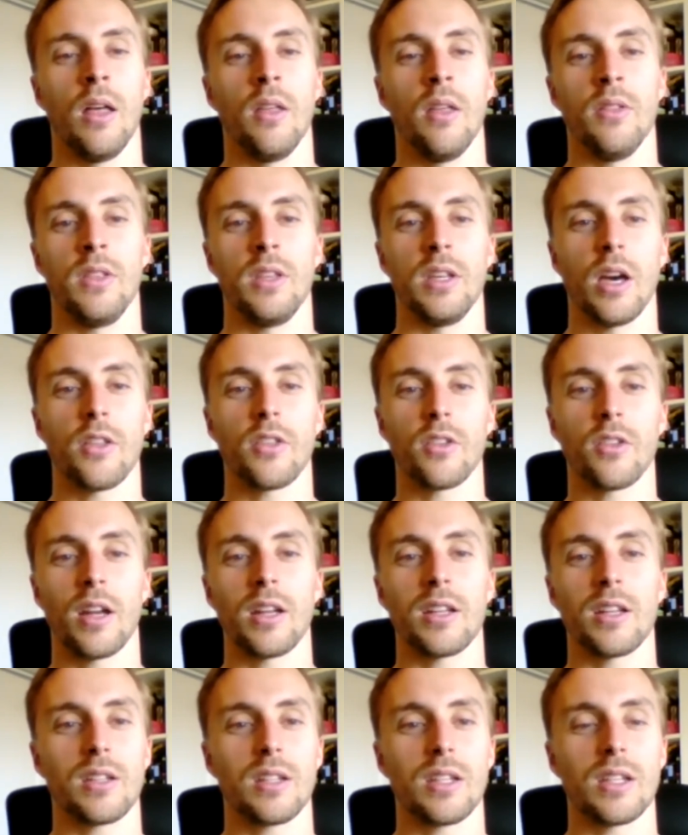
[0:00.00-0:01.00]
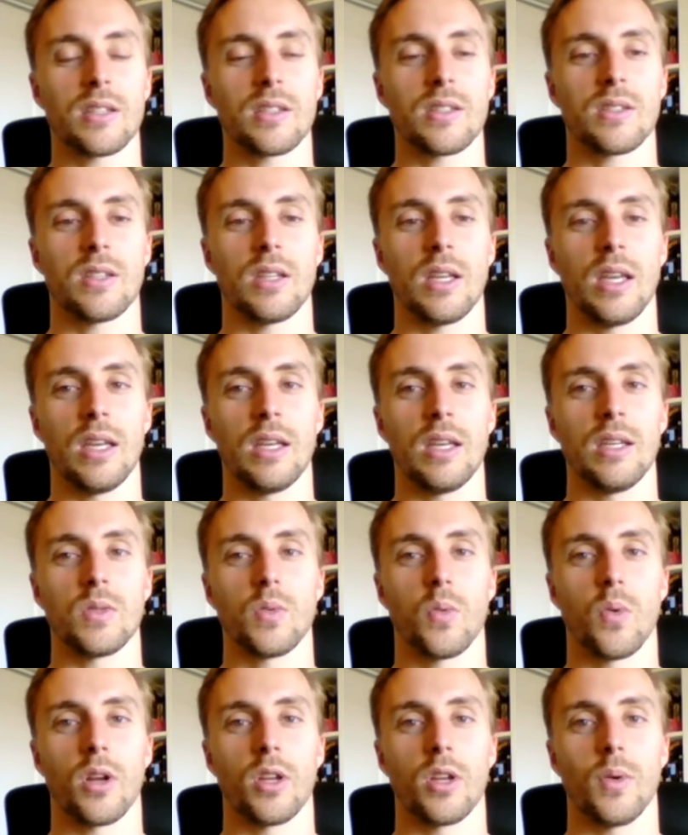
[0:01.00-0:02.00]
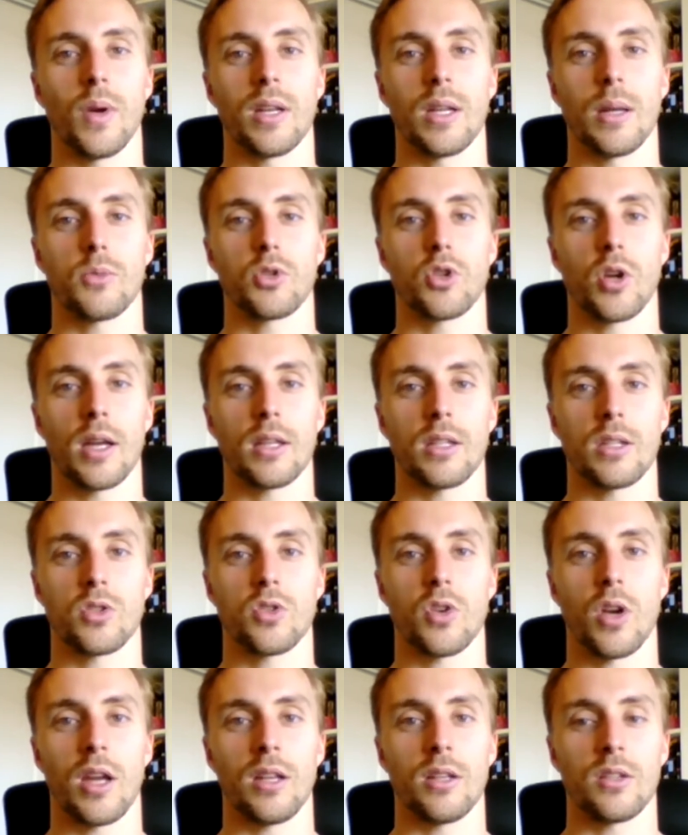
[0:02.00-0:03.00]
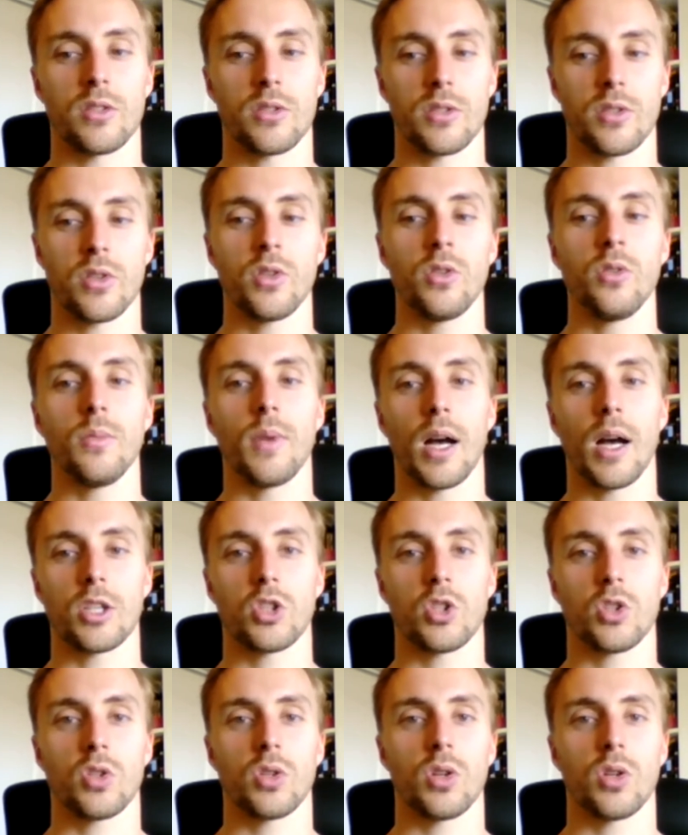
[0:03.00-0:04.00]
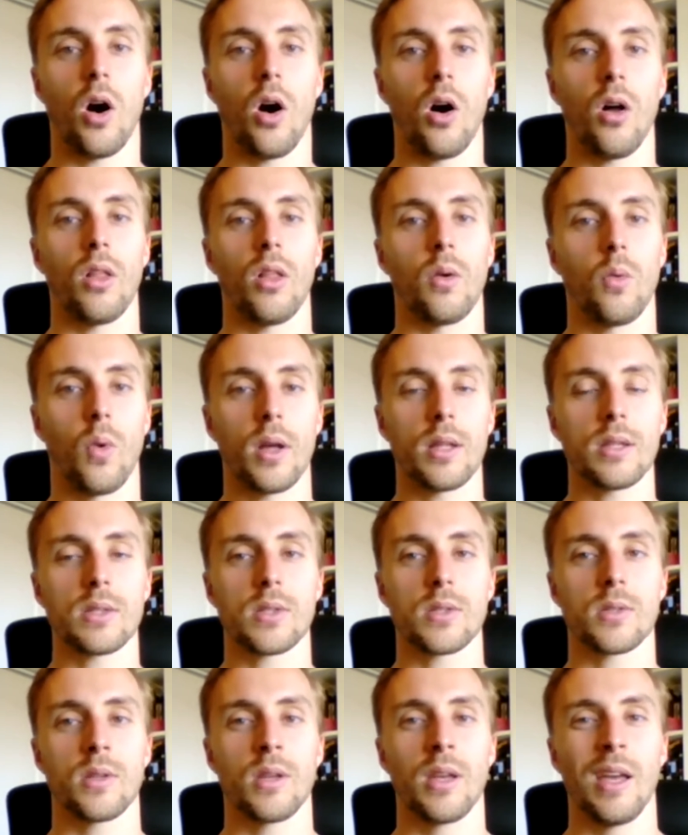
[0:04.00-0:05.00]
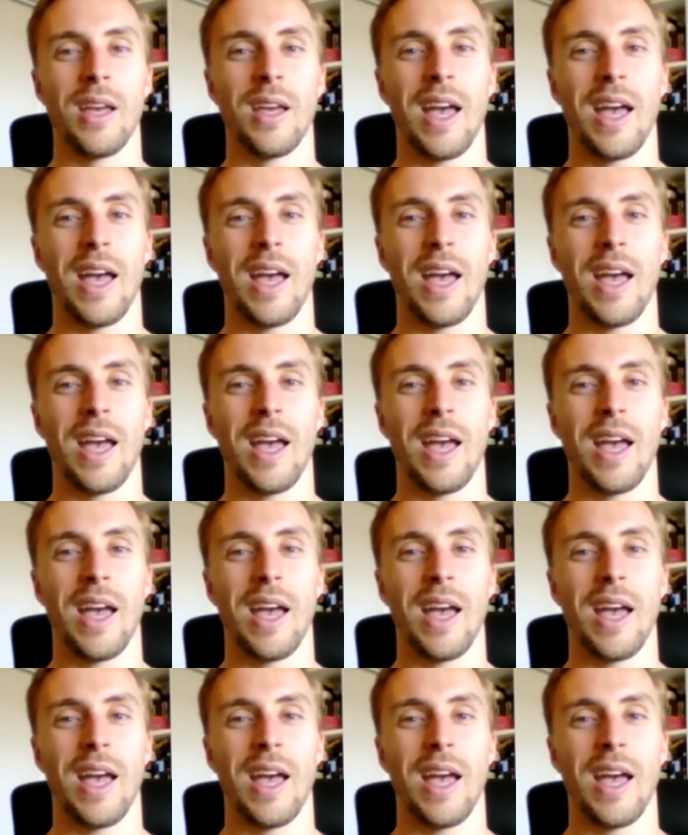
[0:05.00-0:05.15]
The other end of this is where you end up trying to train too much all at once.